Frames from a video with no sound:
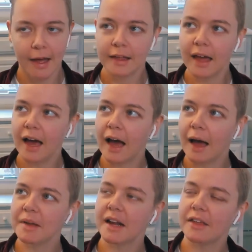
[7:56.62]
Yeah, I
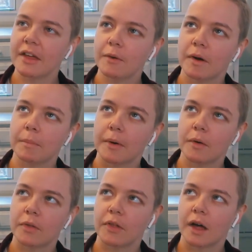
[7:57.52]
mean, I think we're
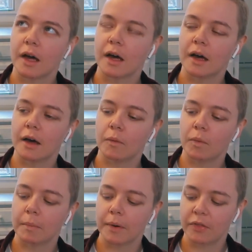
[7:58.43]
both uh
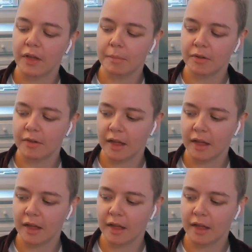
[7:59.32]
we're both able to